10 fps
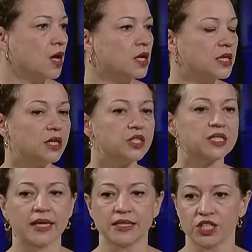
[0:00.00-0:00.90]
Years
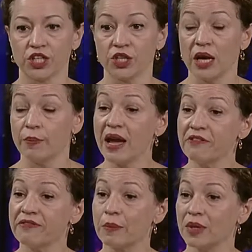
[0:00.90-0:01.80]
later, my
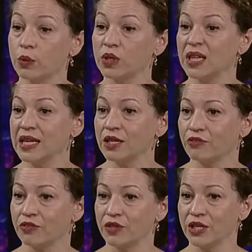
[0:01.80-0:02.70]
family would
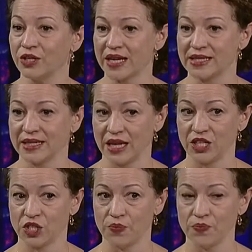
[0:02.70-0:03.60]
leave the United
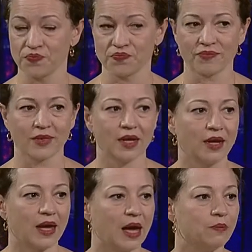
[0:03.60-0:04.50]
Kingdom
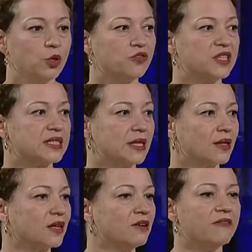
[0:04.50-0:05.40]
and moved to
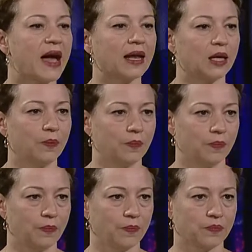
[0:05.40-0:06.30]
Silicon Valley
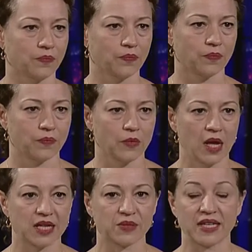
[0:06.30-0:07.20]

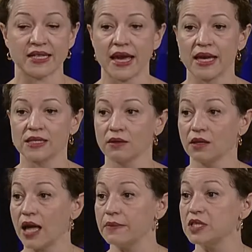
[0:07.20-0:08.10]
as my dad
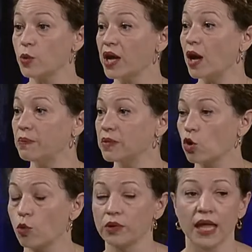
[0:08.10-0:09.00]
climbed his way up the
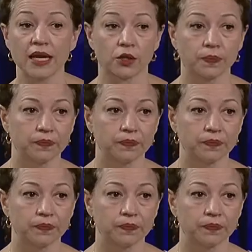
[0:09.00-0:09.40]
corporate ladder.